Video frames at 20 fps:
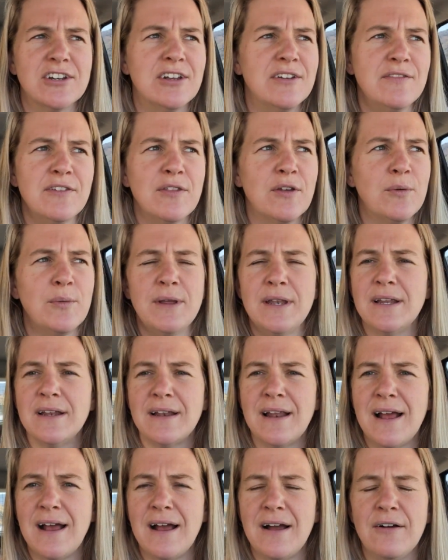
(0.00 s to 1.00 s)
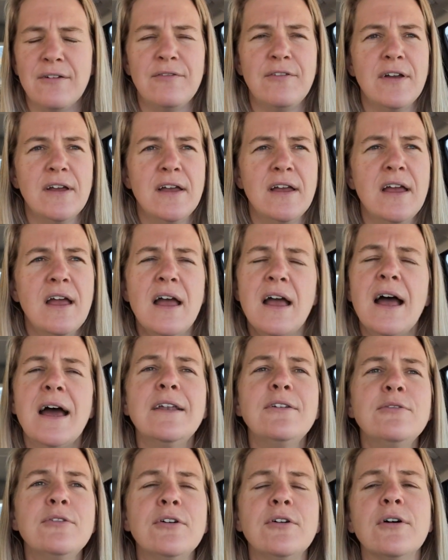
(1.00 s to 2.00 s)
even though we didn't have, I
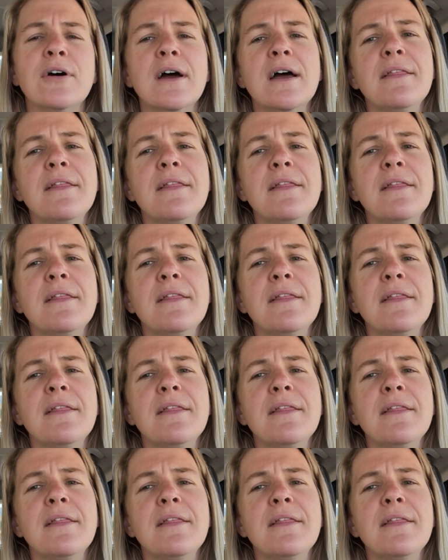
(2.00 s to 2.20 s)
don't know.